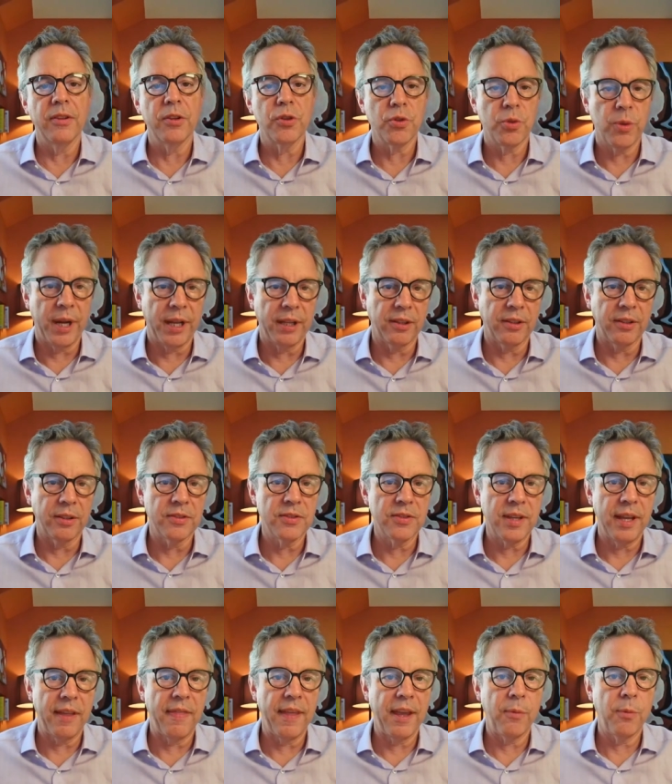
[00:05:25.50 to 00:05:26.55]
the trailers,
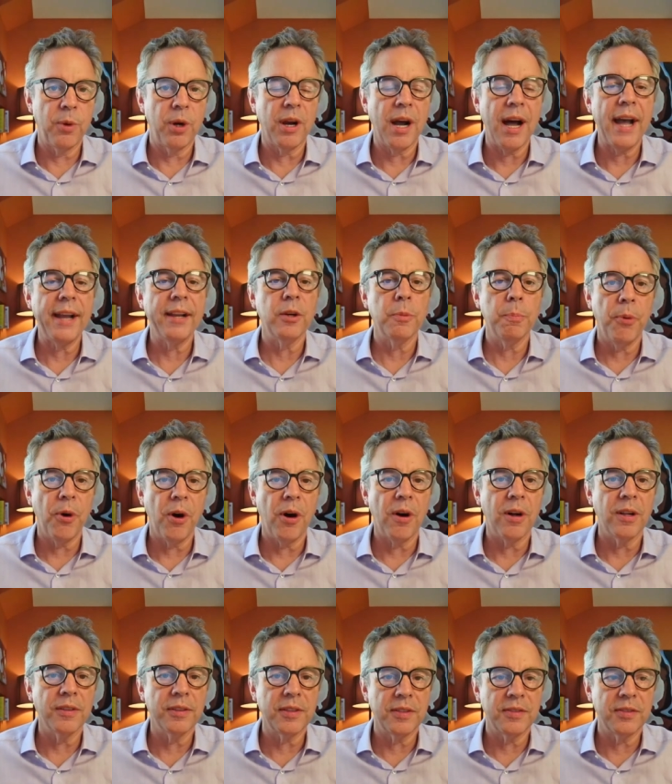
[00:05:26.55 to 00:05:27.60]
and they would hire
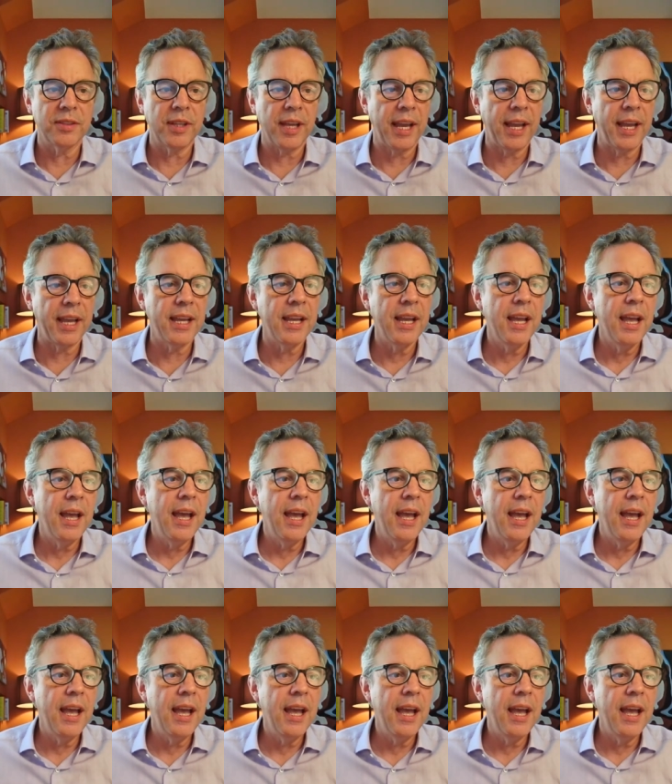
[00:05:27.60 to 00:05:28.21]
Paul to say,